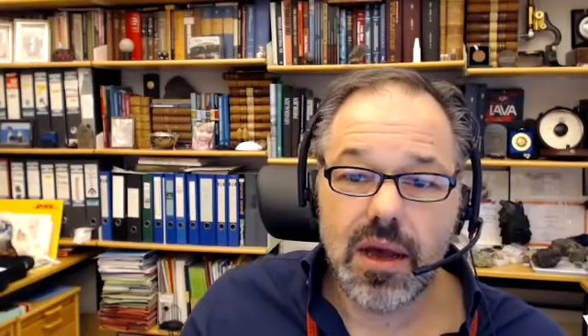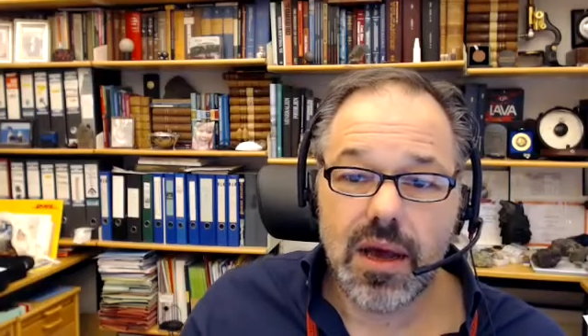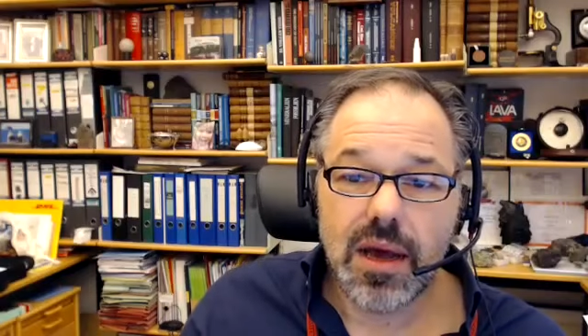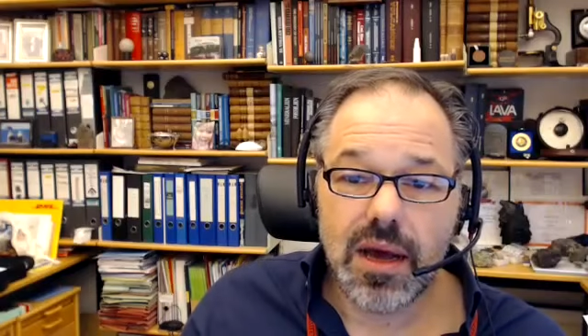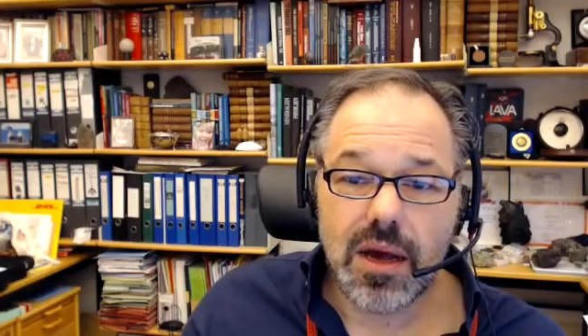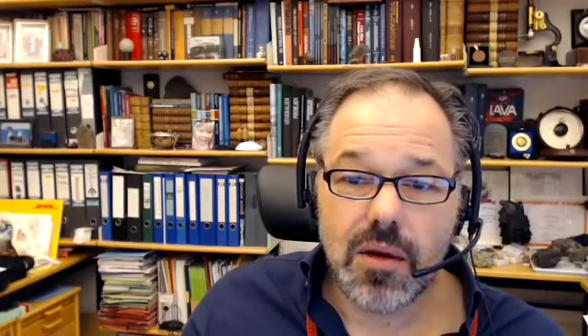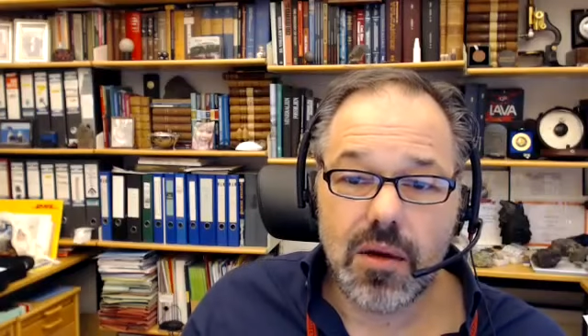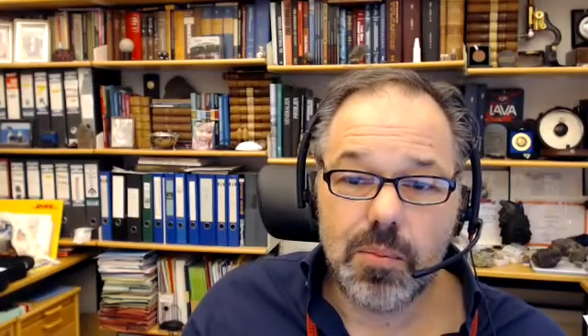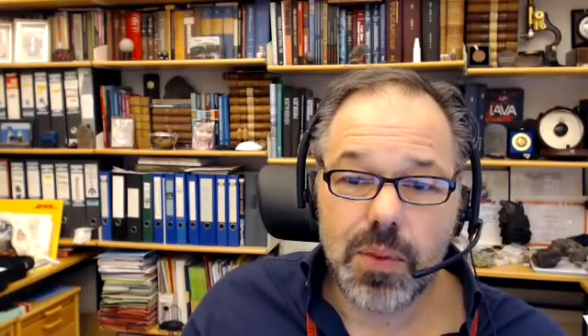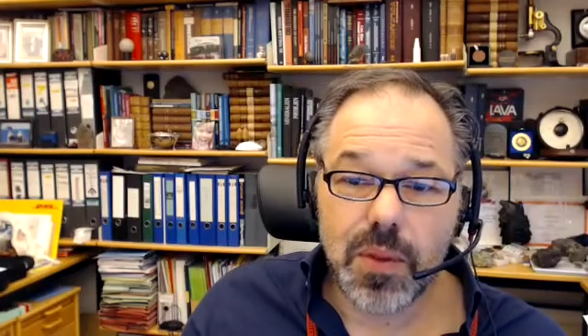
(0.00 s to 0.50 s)

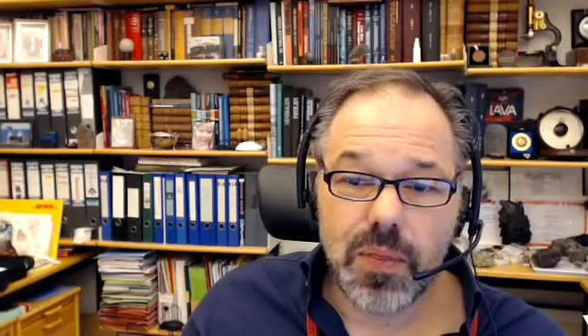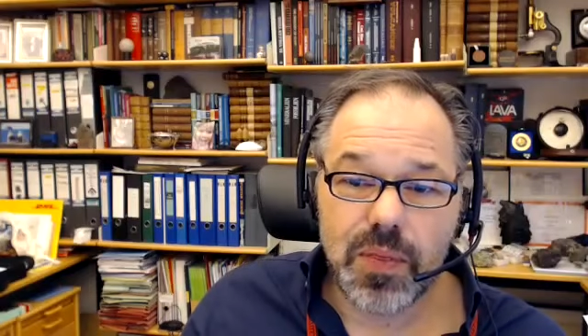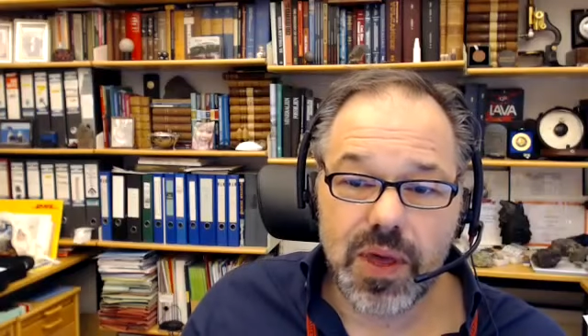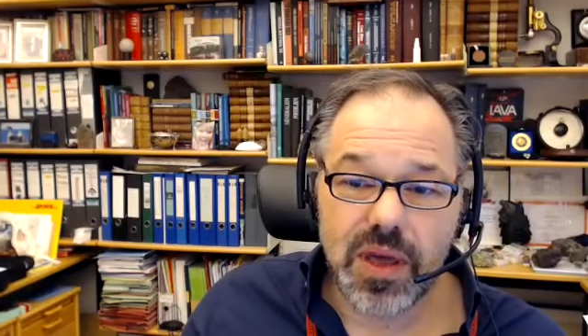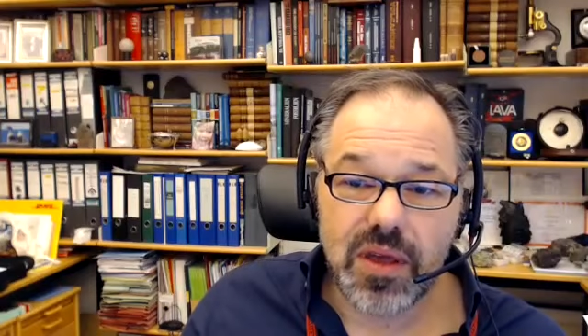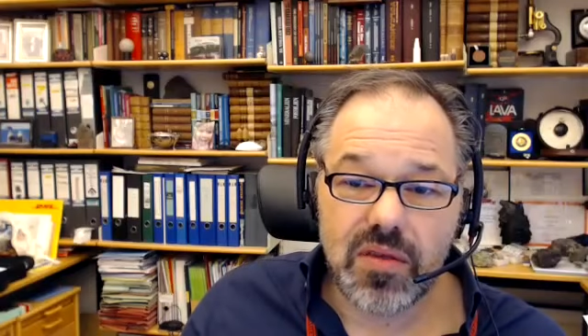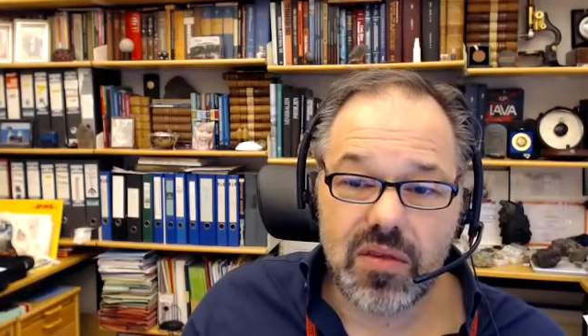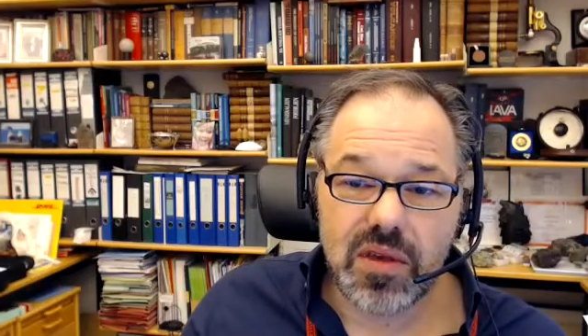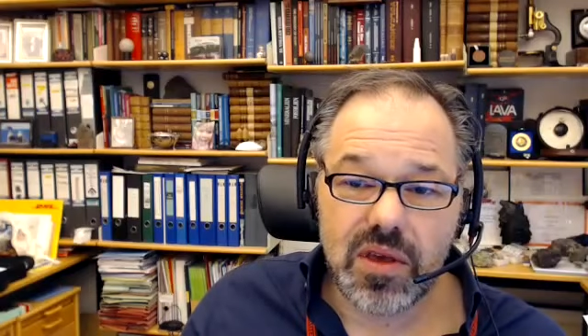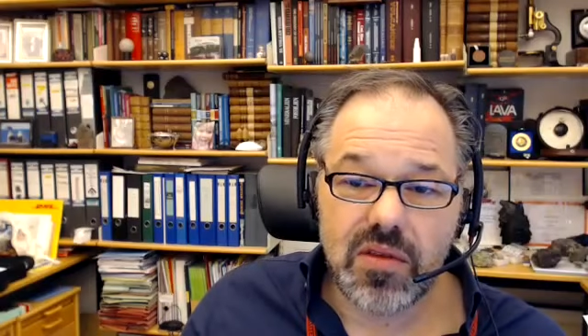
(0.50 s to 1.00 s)
Uh, but
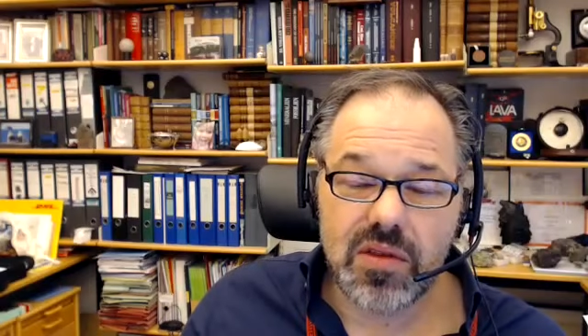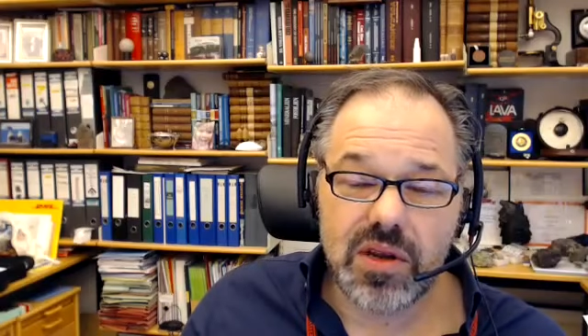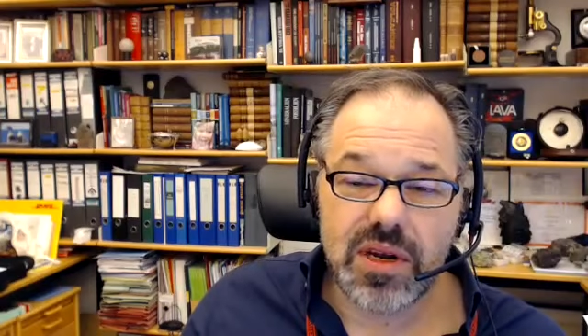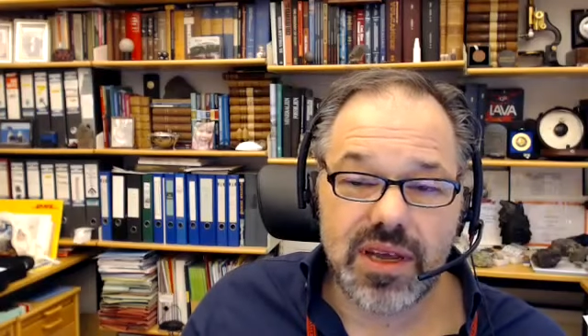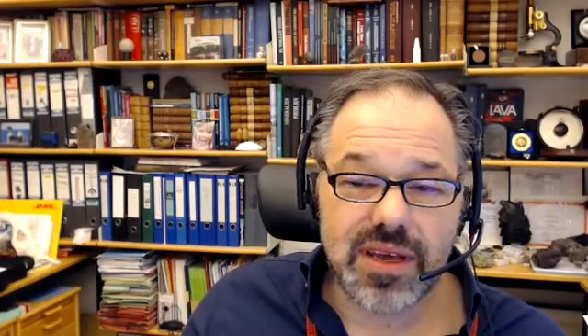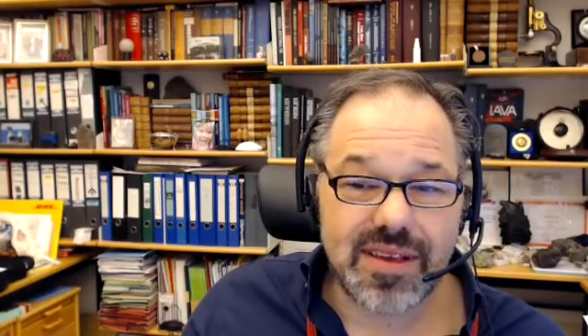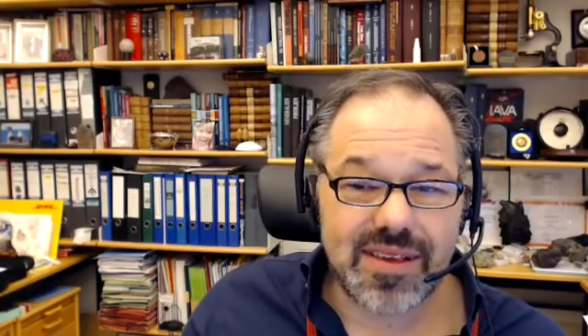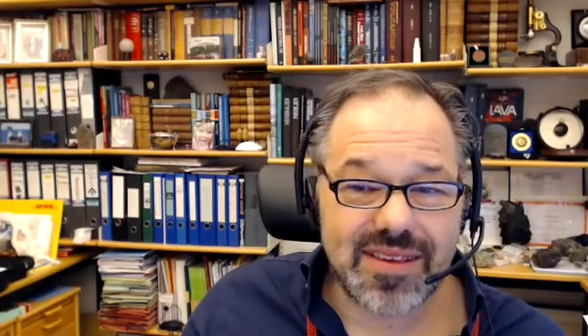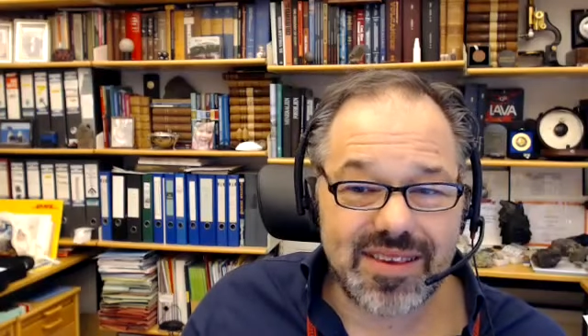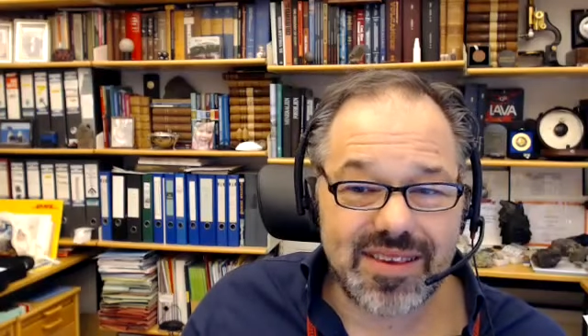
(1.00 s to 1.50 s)
this is an
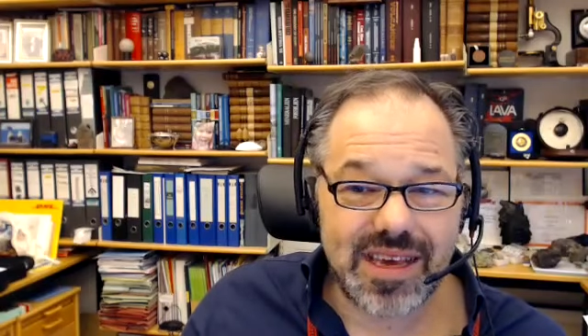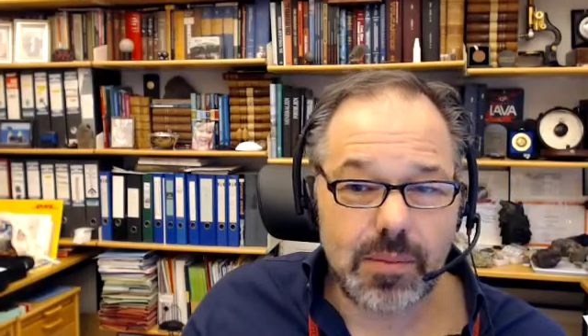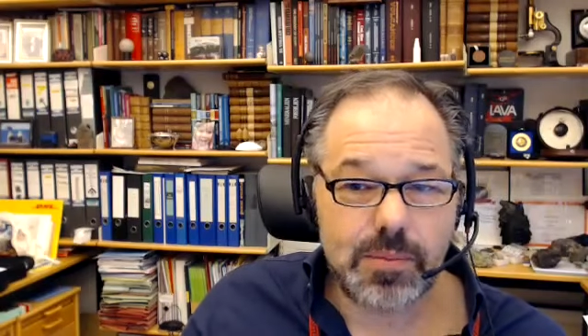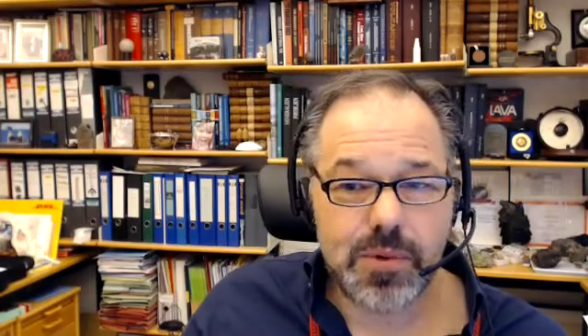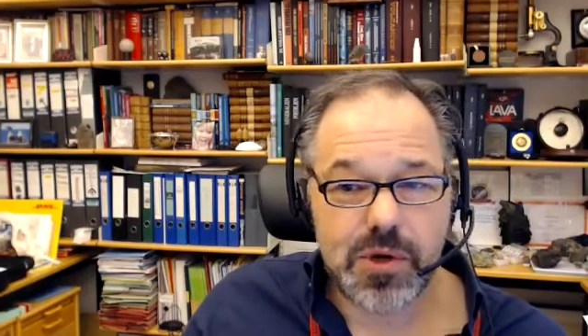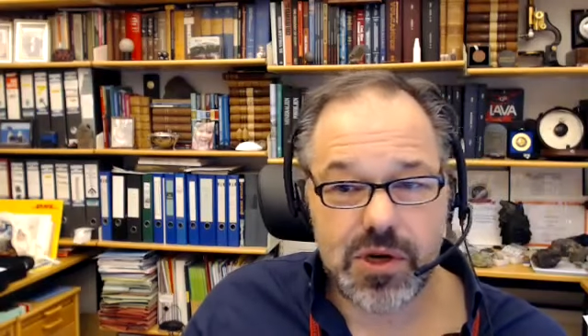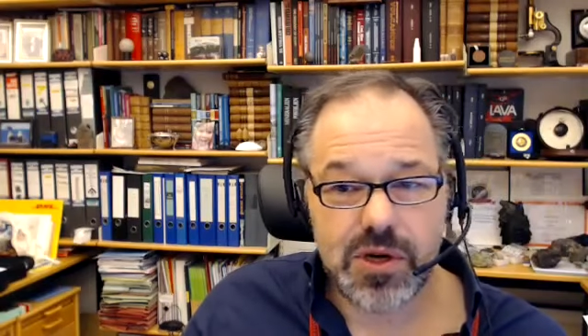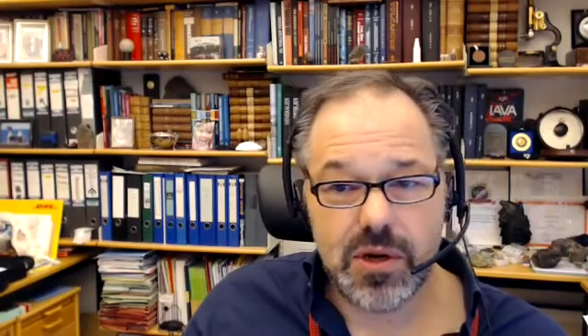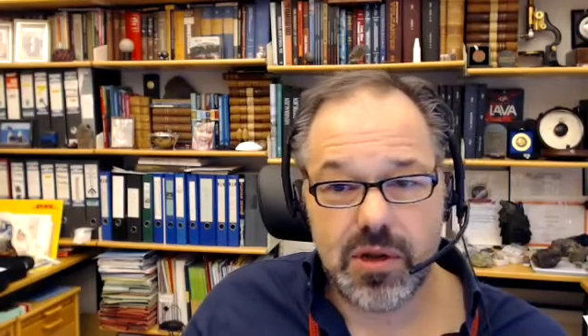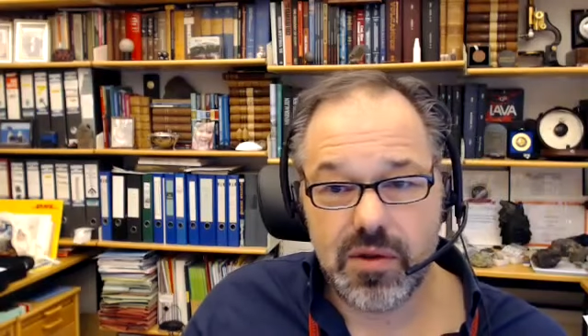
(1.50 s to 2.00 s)

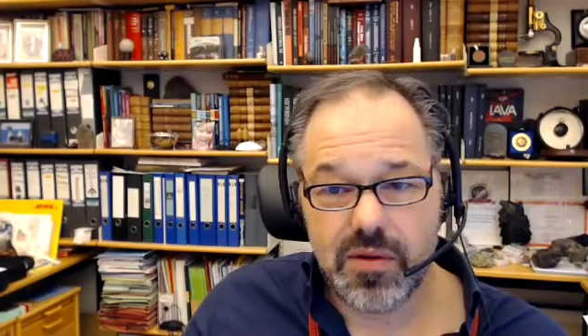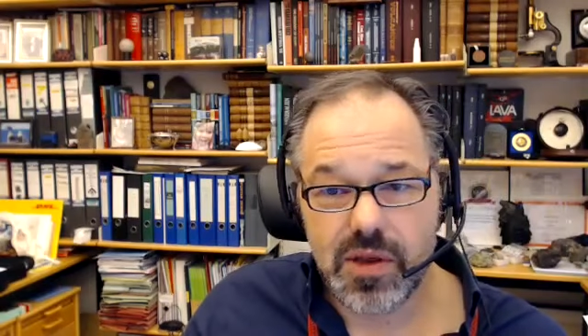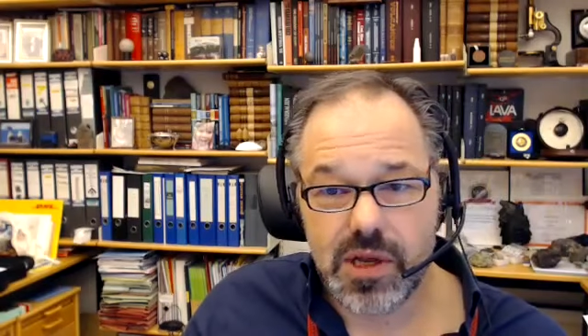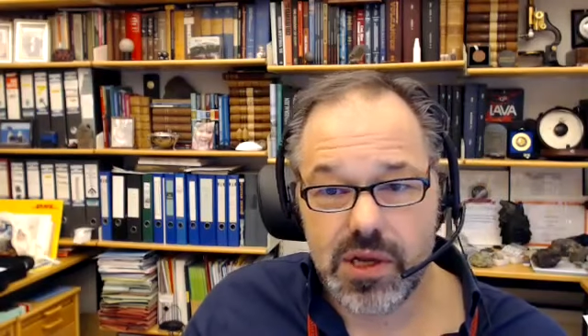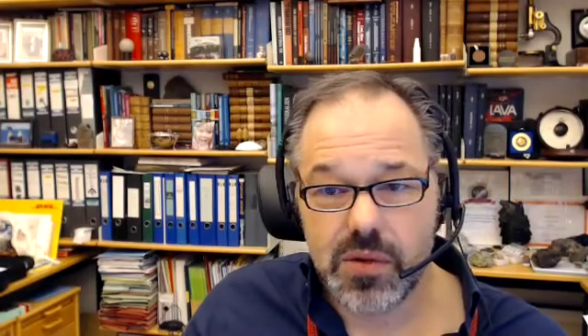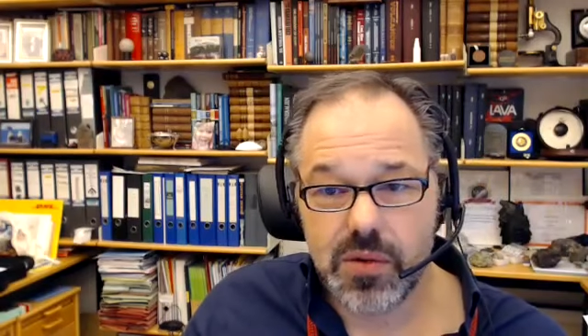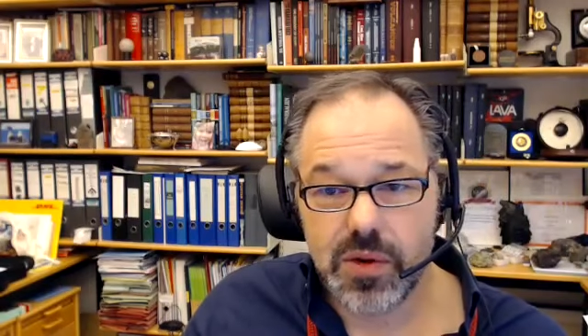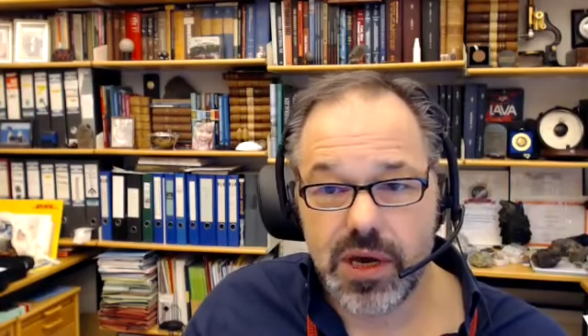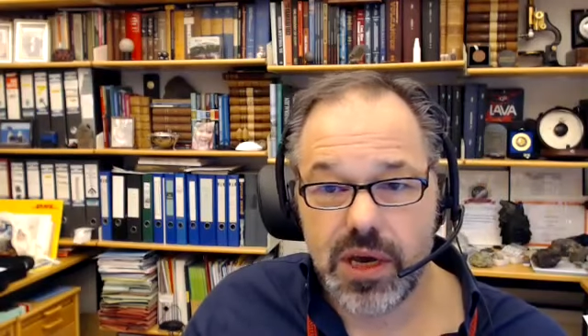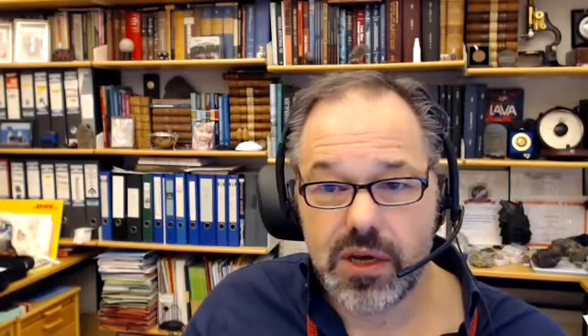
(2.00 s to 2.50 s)
exceptional
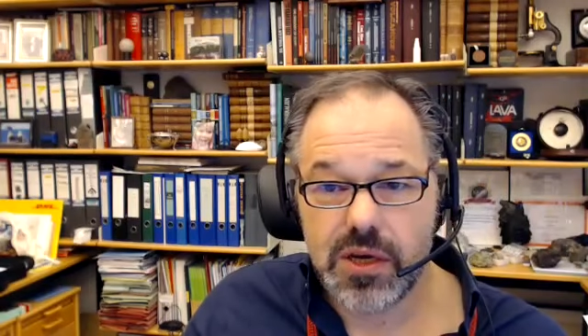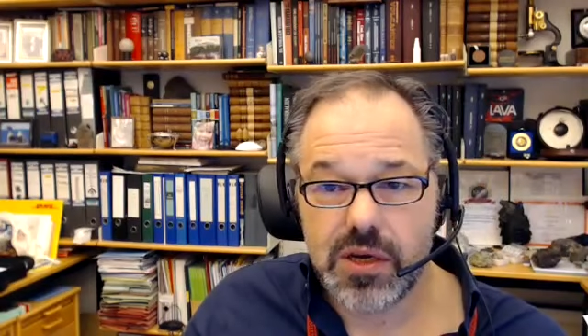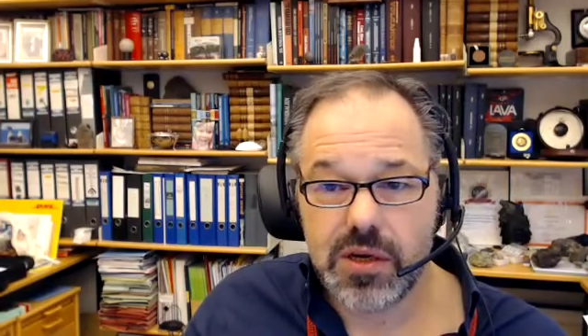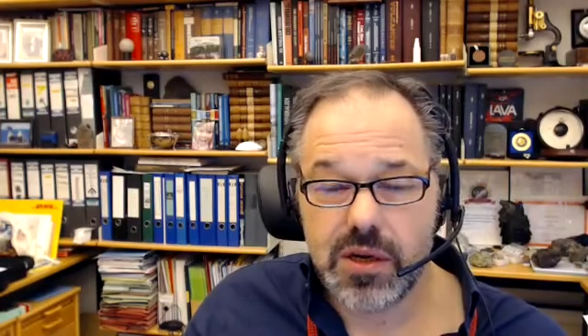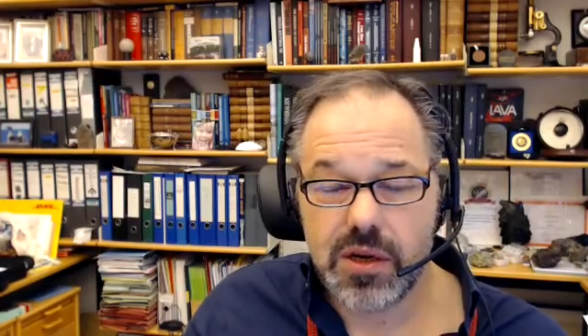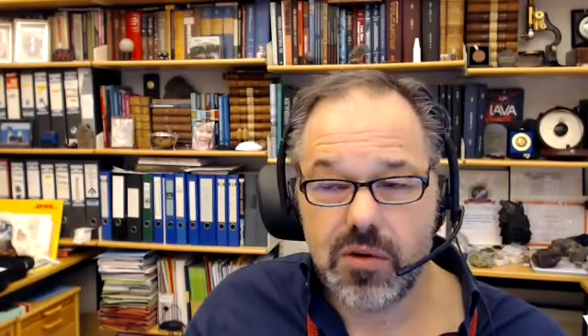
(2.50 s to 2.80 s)
situation.